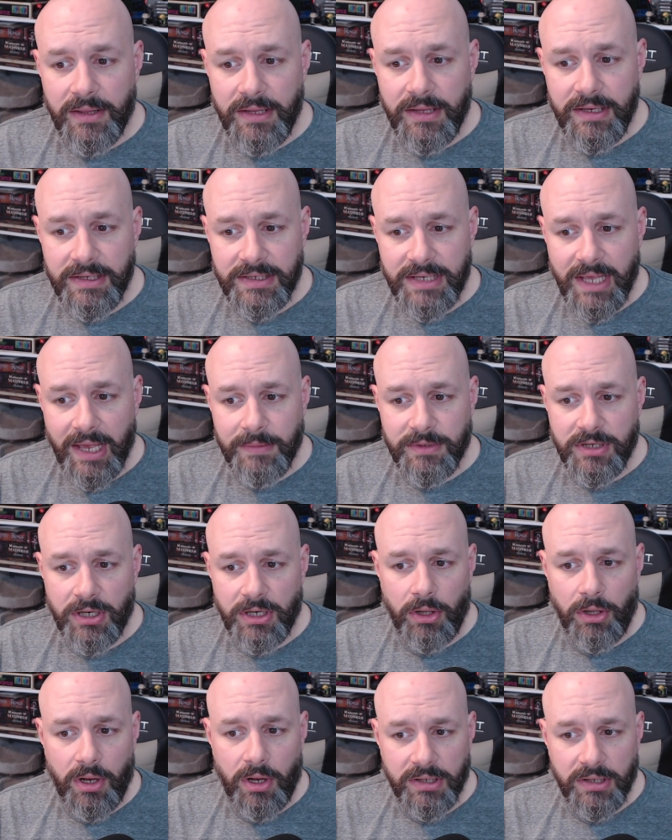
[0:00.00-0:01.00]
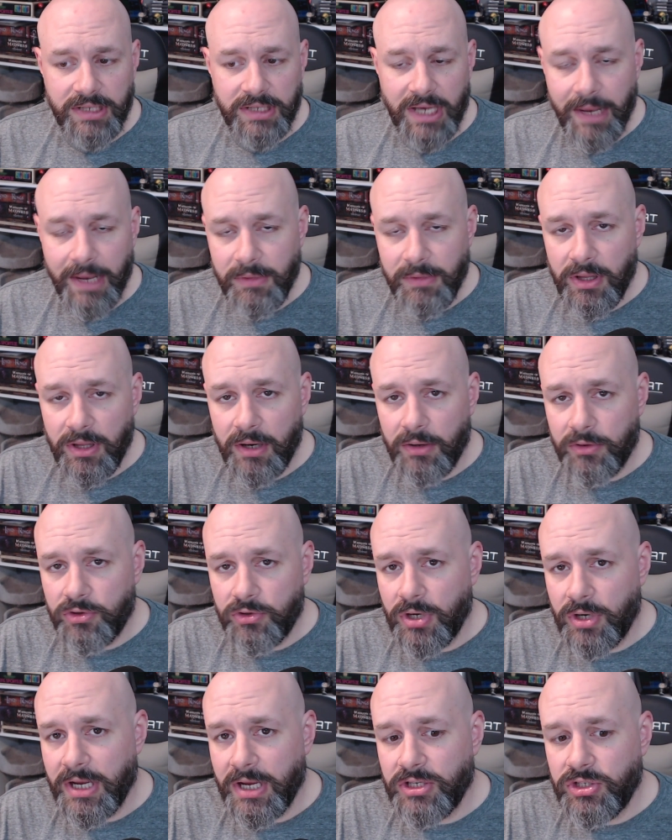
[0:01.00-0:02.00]
these games in a long time, and they're
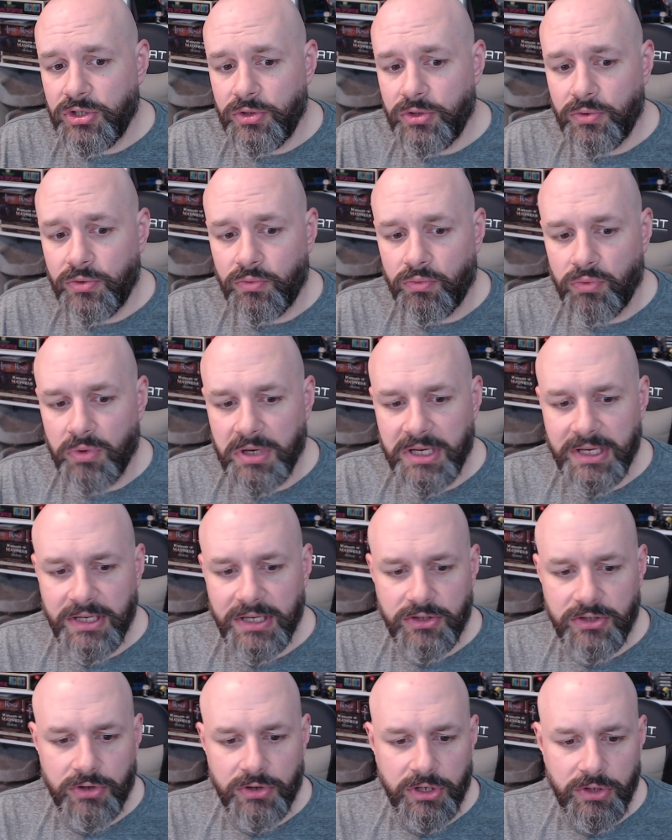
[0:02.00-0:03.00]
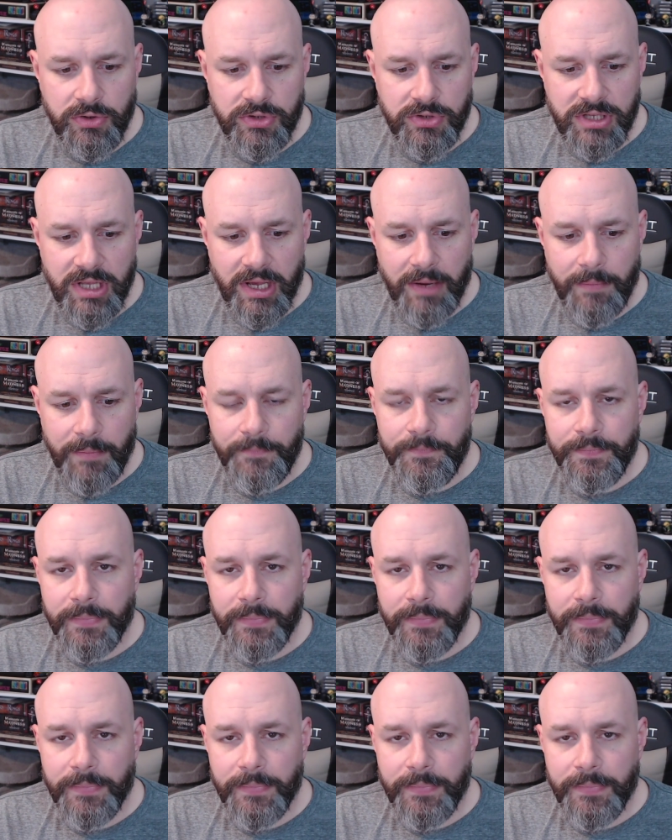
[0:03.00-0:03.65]
trying to reintroduce them